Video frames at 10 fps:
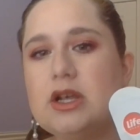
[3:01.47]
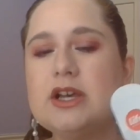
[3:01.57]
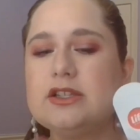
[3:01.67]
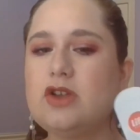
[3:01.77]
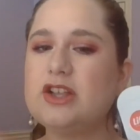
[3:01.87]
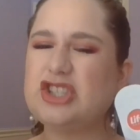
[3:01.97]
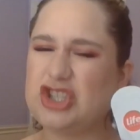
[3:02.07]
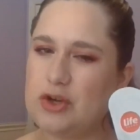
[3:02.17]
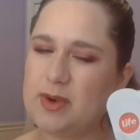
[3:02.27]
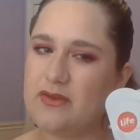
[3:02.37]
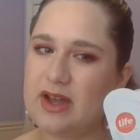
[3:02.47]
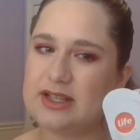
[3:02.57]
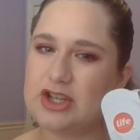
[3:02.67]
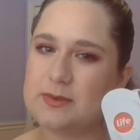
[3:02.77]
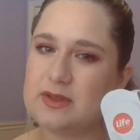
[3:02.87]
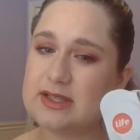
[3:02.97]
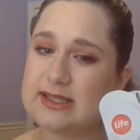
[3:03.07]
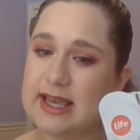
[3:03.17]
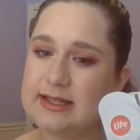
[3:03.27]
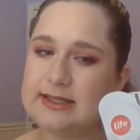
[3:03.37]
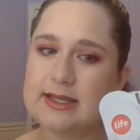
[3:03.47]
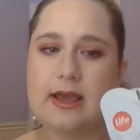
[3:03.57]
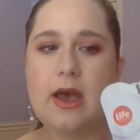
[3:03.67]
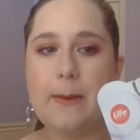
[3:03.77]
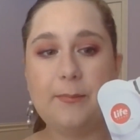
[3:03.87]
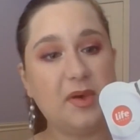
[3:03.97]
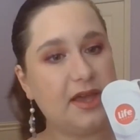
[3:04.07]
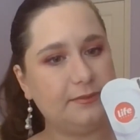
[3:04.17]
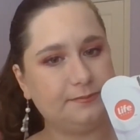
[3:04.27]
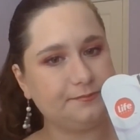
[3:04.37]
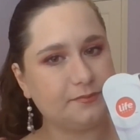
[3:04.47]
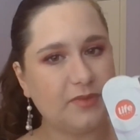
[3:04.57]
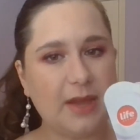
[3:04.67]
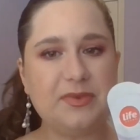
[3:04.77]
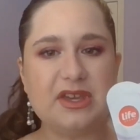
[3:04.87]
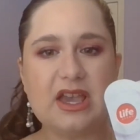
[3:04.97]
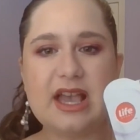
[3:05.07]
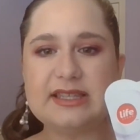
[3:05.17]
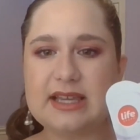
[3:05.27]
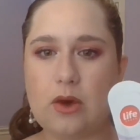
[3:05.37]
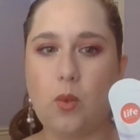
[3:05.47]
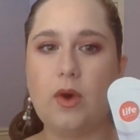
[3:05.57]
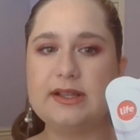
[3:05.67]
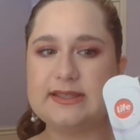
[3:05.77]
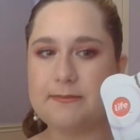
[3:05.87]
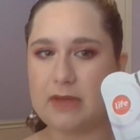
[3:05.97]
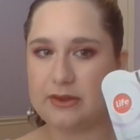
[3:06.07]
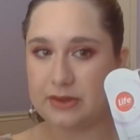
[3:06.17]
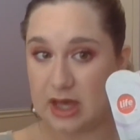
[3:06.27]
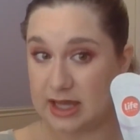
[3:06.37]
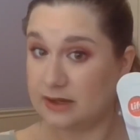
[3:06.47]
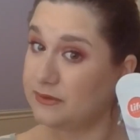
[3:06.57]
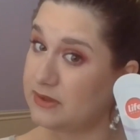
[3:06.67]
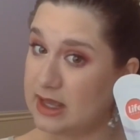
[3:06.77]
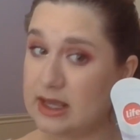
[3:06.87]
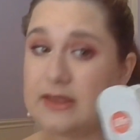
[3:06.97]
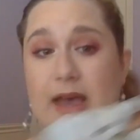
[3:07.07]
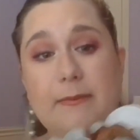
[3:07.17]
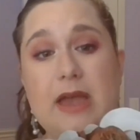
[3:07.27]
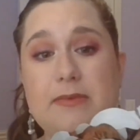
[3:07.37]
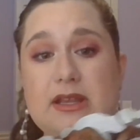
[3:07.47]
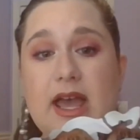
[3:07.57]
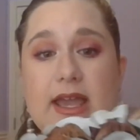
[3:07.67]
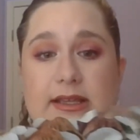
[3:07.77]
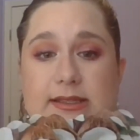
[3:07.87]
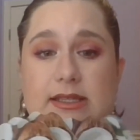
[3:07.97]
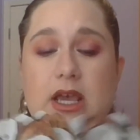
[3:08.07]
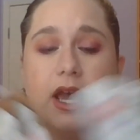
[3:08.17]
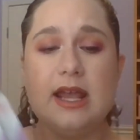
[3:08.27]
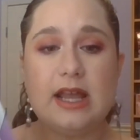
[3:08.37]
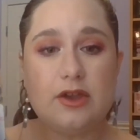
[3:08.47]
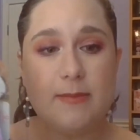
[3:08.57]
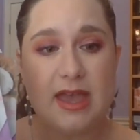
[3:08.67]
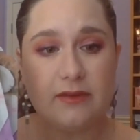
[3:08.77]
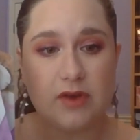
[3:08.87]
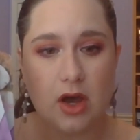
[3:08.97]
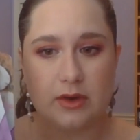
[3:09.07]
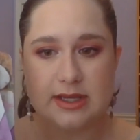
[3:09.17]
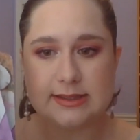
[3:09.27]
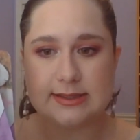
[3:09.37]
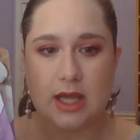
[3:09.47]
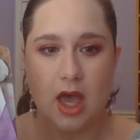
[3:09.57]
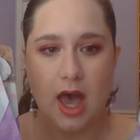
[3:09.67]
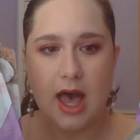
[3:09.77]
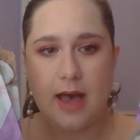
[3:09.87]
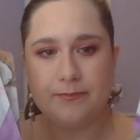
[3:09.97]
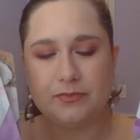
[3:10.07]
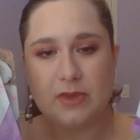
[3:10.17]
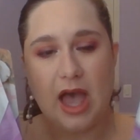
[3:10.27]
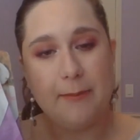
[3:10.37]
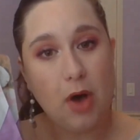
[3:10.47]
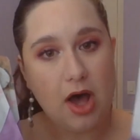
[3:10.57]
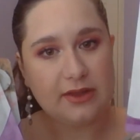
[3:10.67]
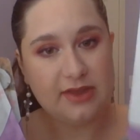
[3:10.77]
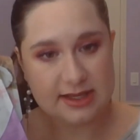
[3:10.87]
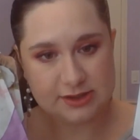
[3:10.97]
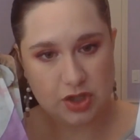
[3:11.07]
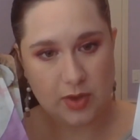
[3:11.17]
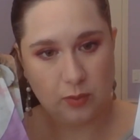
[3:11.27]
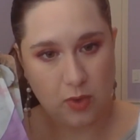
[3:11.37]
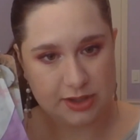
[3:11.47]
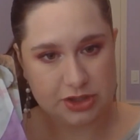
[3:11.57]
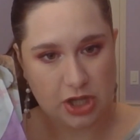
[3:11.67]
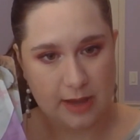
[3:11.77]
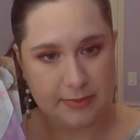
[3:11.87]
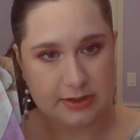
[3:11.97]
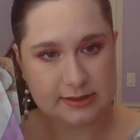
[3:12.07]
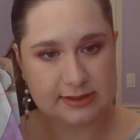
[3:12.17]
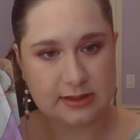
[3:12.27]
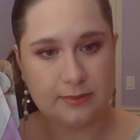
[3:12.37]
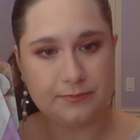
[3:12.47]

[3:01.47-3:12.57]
So not super fun in terms of the scent, but I'm thinking as like a once a month kind of thing, that might be nice. Now you may have noticed, I bought these two at one Shoppers,